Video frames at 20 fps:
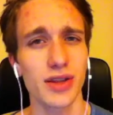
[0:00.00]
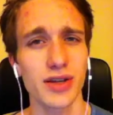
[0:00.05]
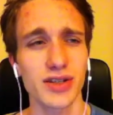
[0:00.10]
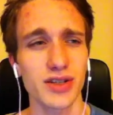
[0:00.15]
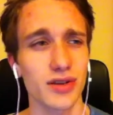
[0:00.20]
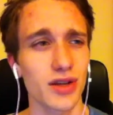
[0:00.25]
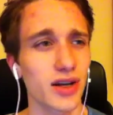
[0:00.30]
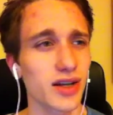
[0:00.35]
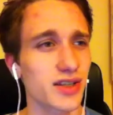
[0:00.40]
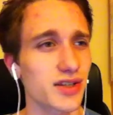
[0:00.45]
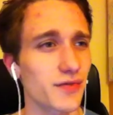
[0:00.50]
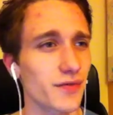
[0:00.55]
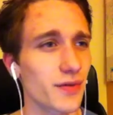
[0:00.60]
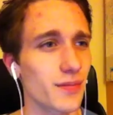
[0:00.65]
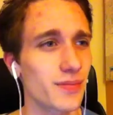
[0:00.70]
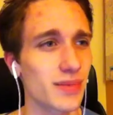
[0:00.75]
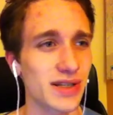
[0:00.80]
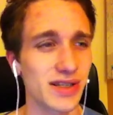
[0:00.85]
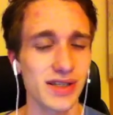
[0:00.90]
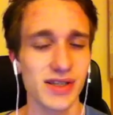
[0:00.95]
There's a lot of
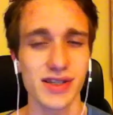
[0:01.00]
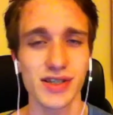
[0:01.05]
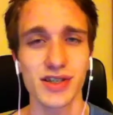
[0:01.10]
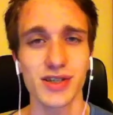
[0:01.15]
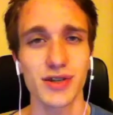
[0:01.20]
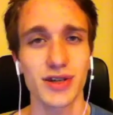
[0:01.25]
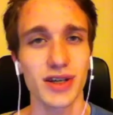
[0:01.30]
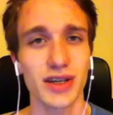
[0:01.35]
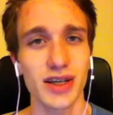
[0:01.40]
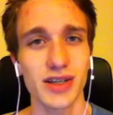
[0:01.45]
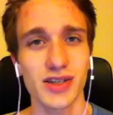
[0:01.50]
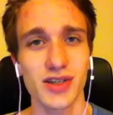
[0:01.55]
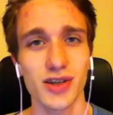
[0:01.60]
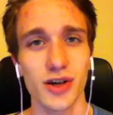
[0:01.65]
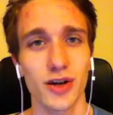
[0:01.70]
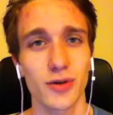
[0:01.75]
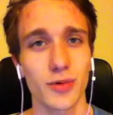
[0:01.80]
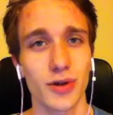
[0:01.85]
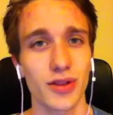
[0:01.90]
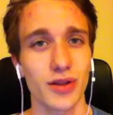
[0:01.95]
different businesses you could get
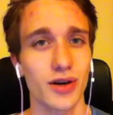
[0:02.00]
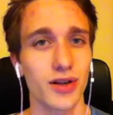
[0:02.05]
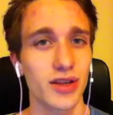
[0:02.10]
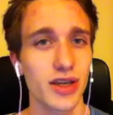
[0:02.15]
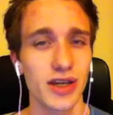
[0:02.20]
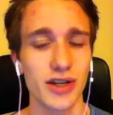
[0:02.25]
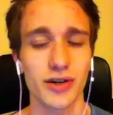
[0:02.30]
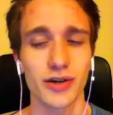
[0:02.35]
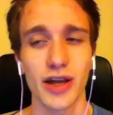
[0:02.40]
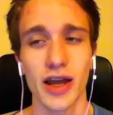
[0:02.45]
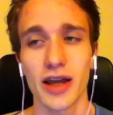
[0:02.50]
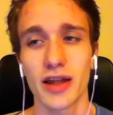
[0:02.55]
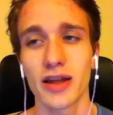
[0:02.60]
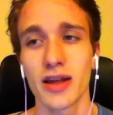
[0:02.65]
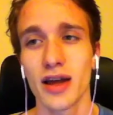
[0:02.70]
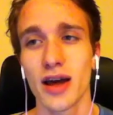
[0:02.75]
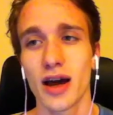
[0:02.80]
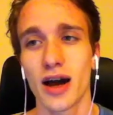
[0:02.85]
started with on the internet.